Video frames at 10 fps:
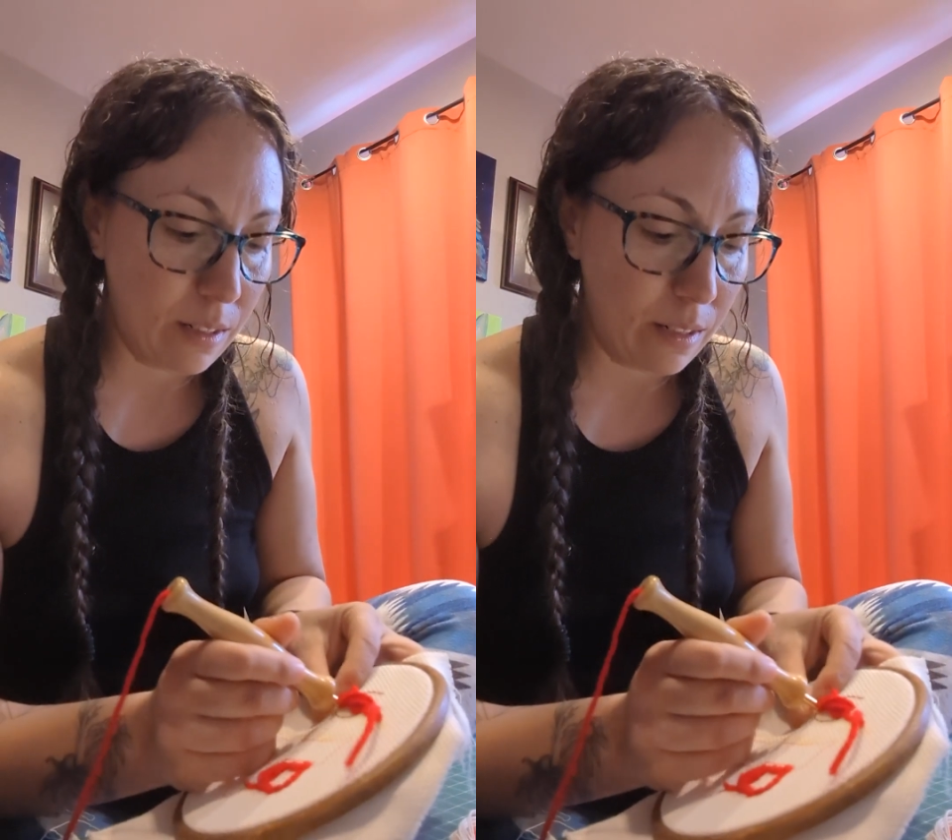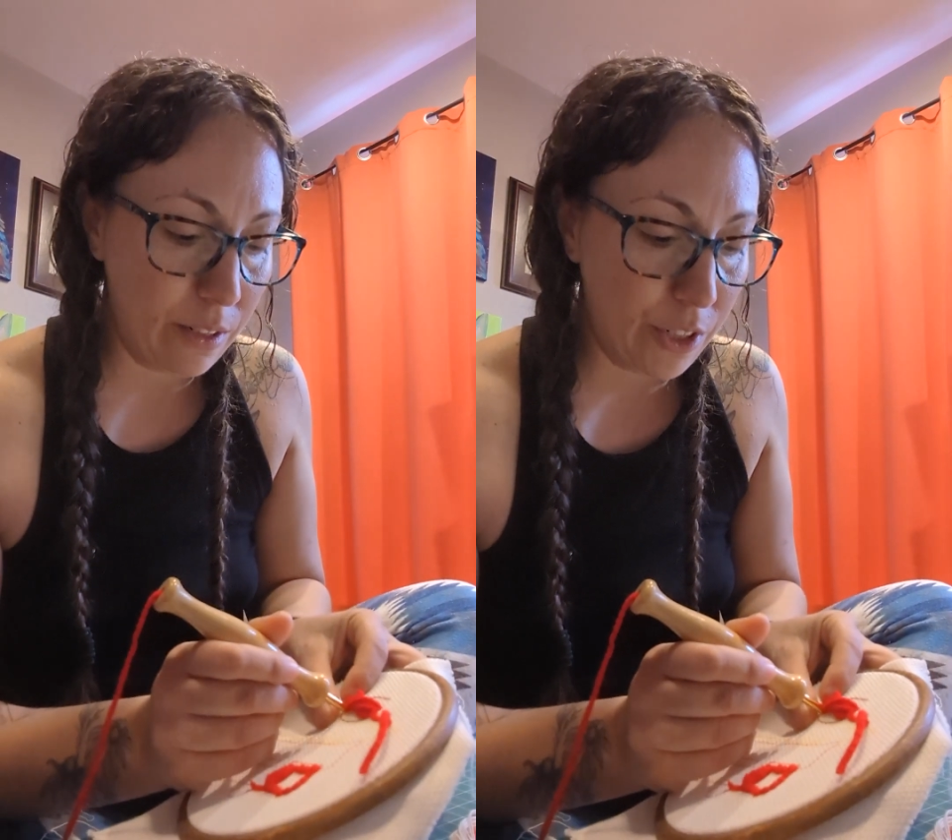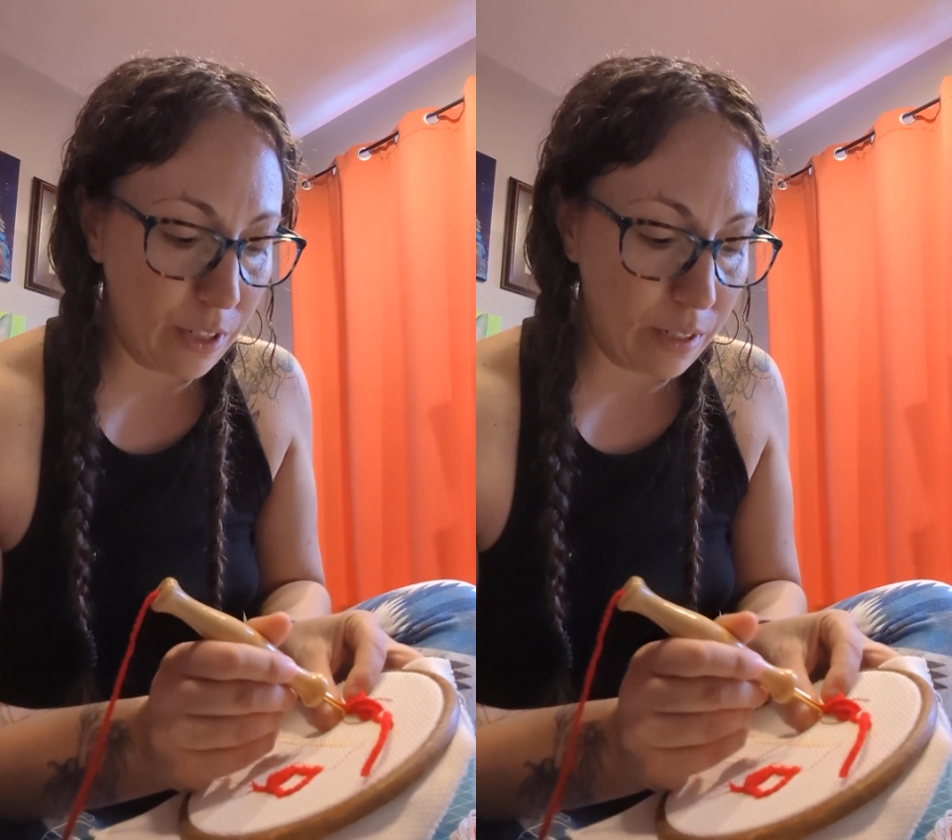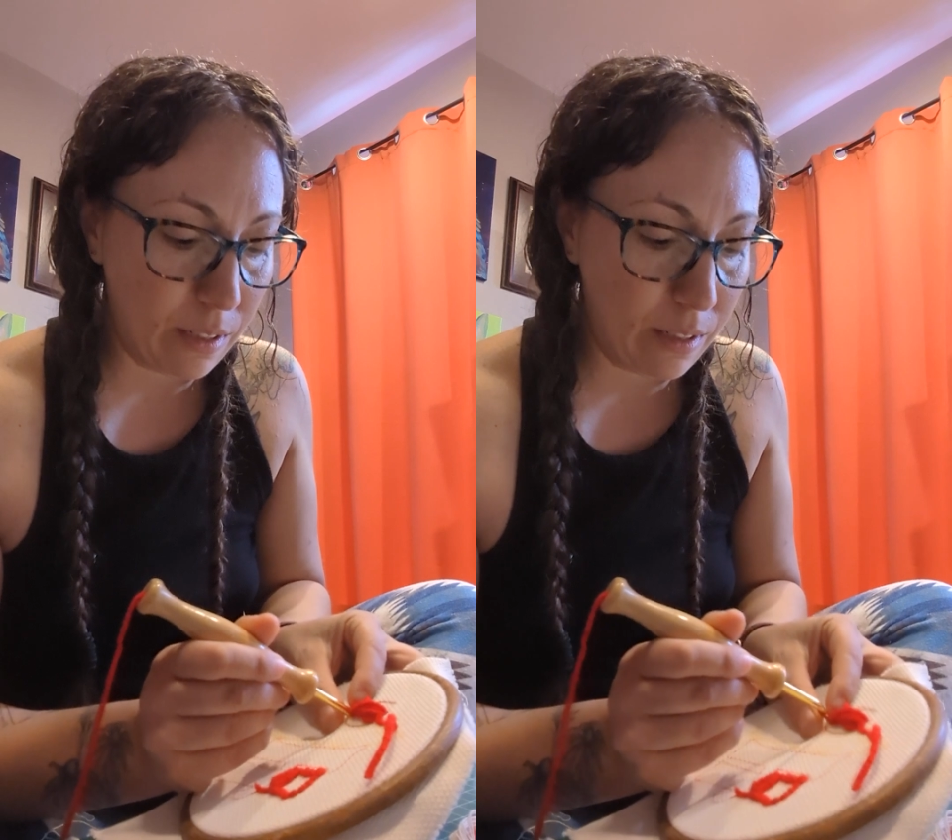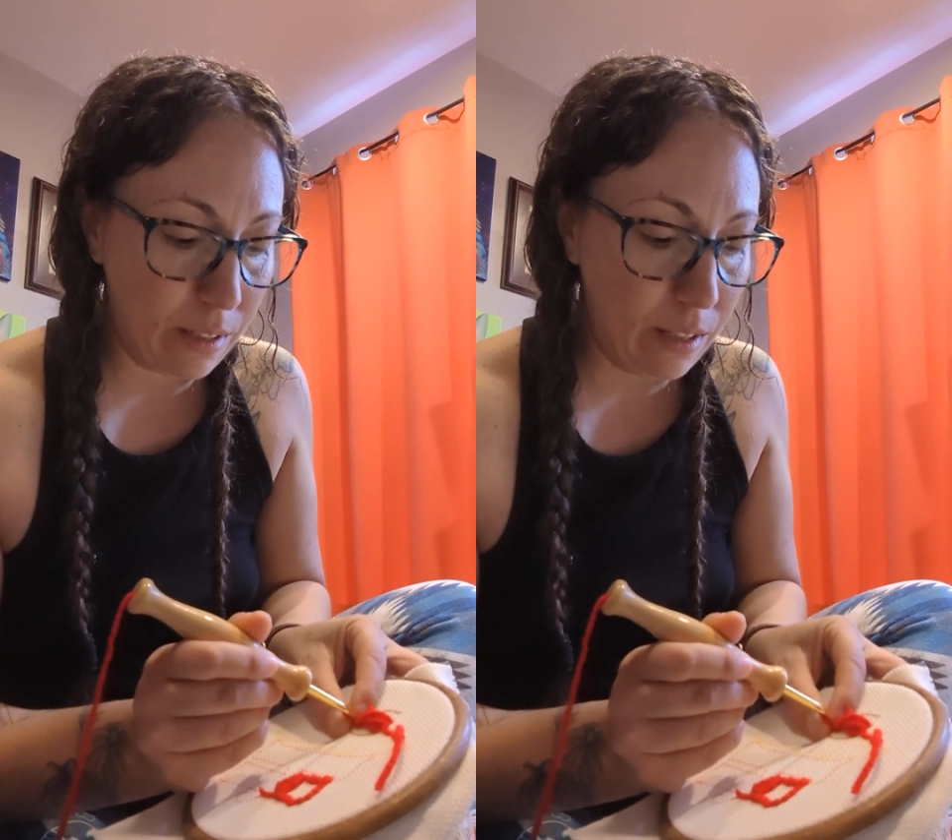and
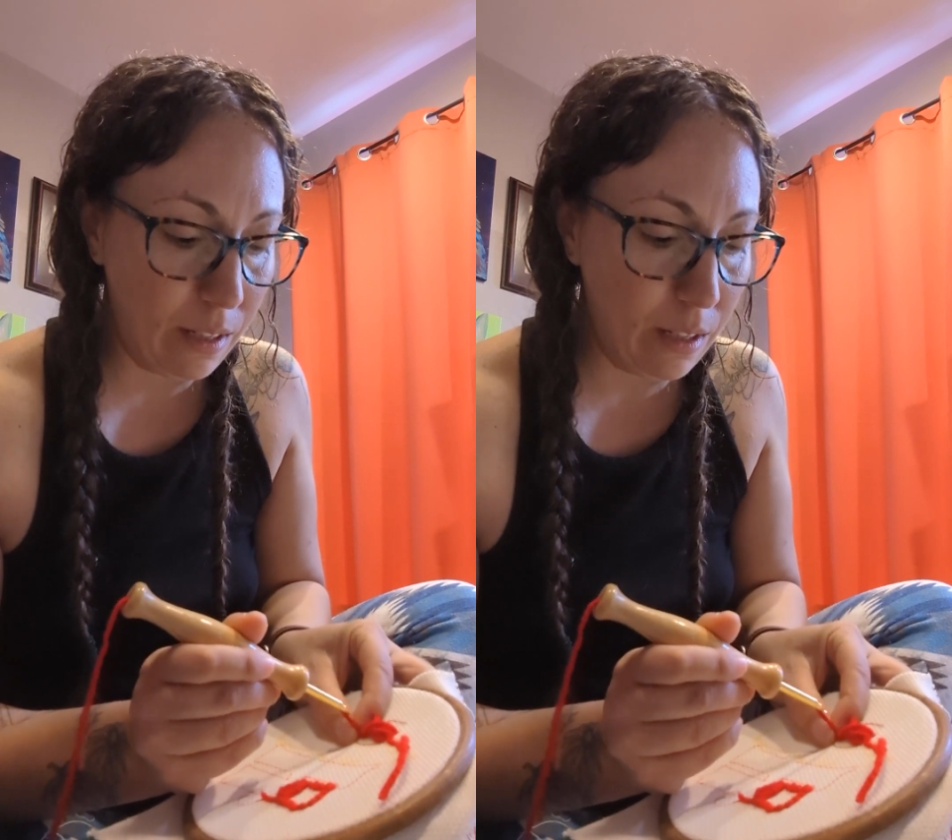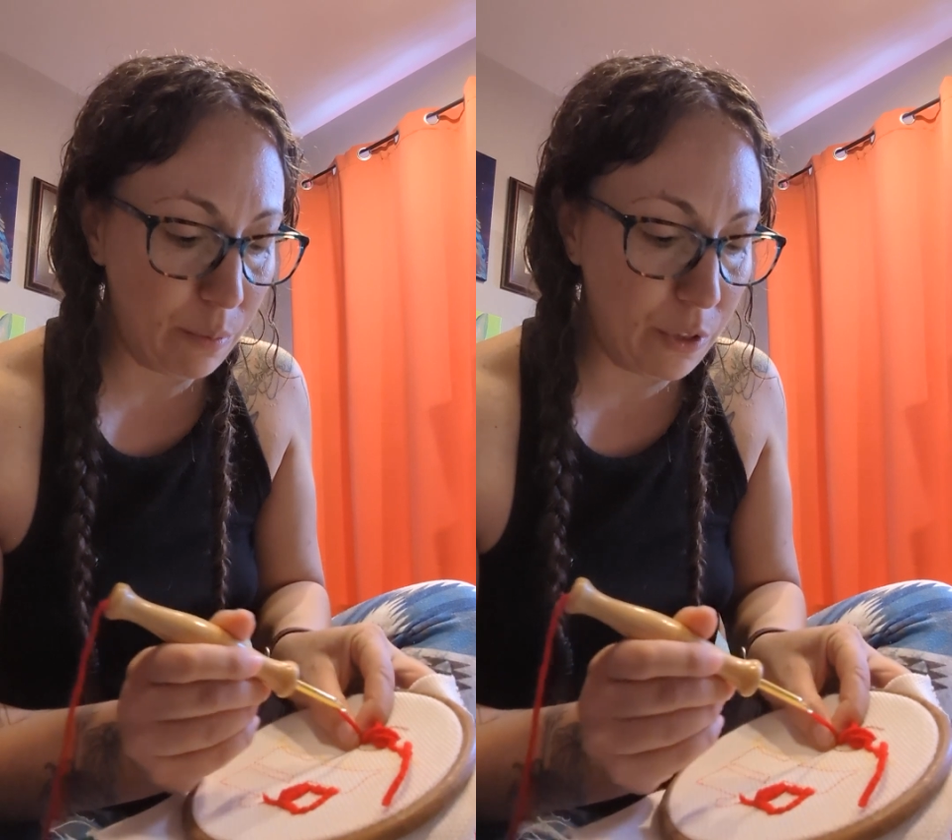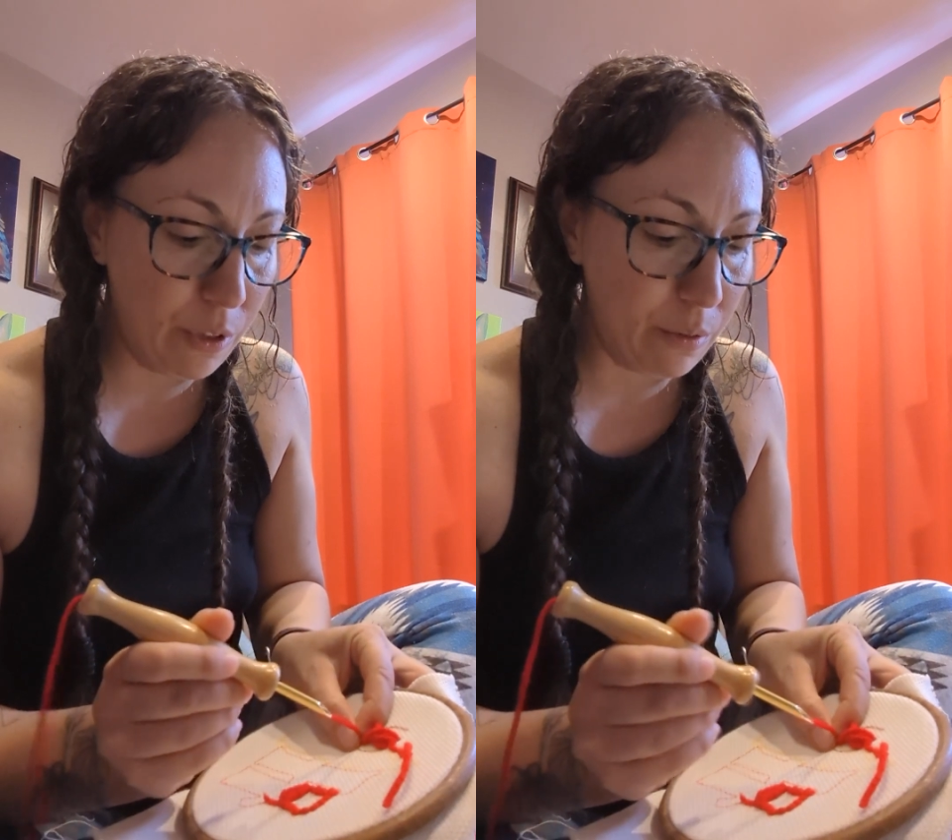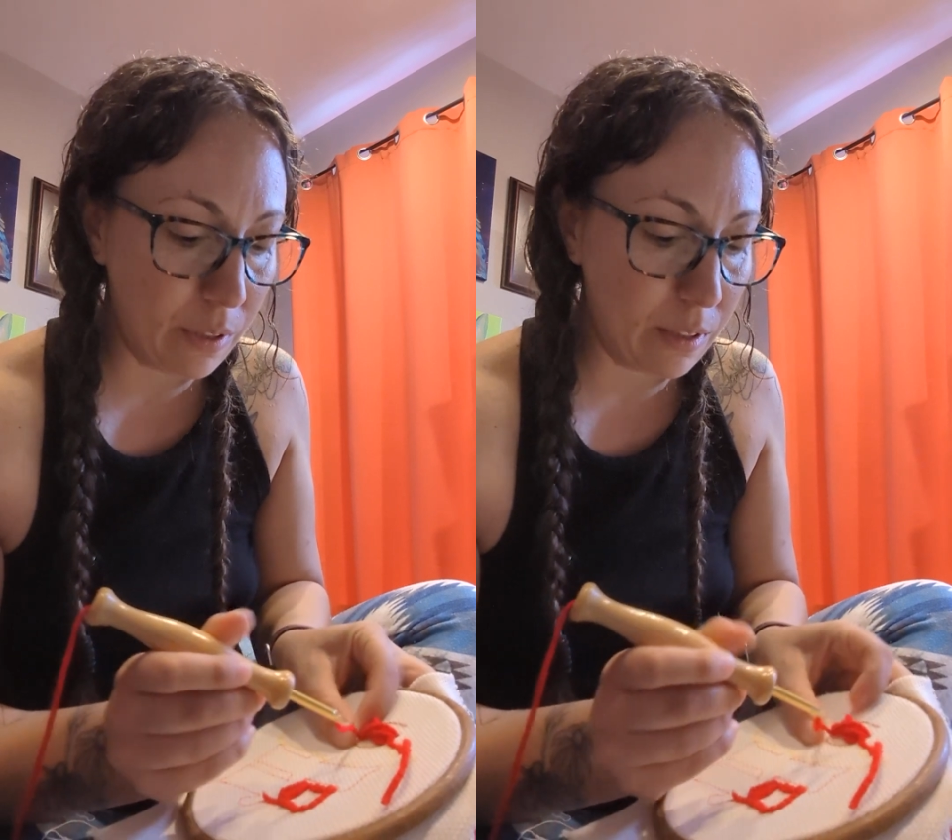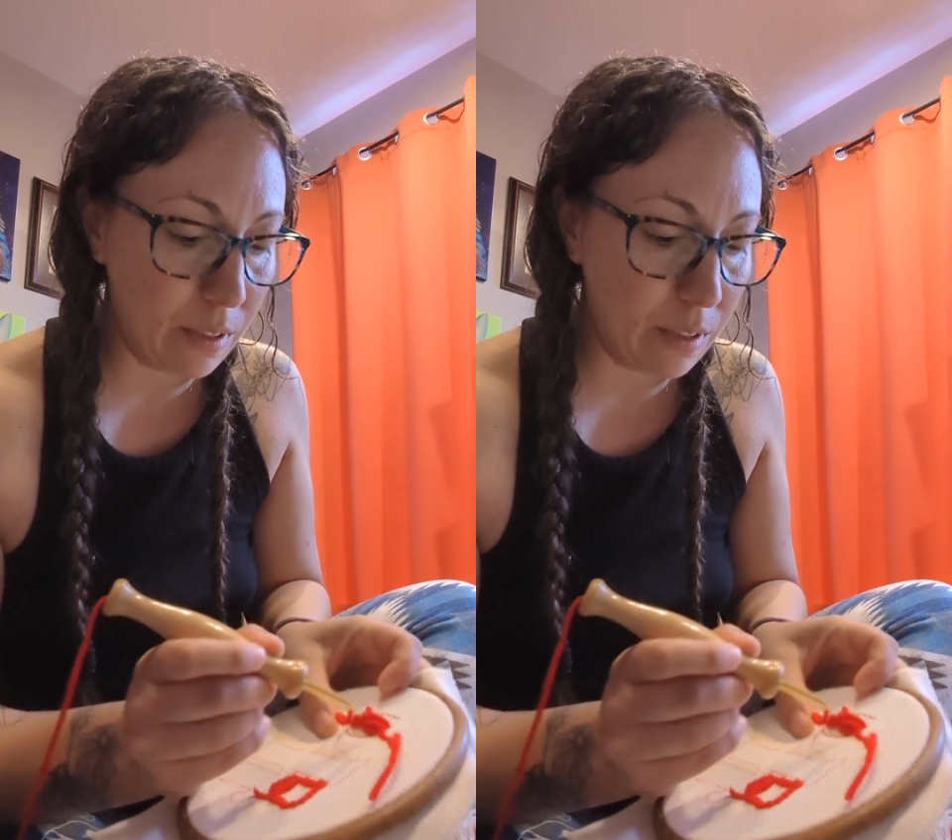just keep doing